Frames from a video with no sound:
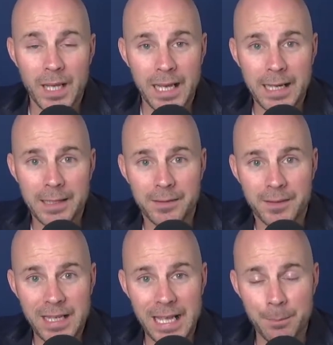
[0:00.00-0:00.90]
And
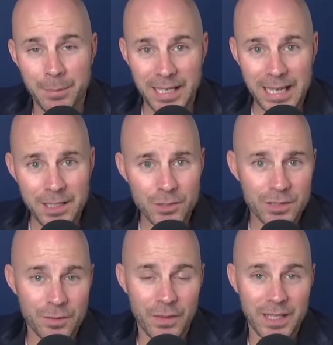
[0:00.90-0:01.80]
the implications
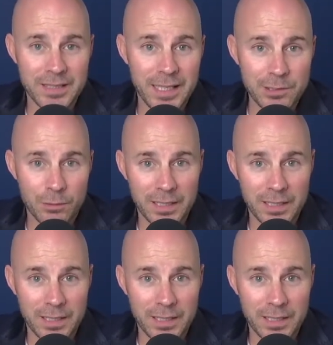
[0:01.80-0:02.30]
of this later on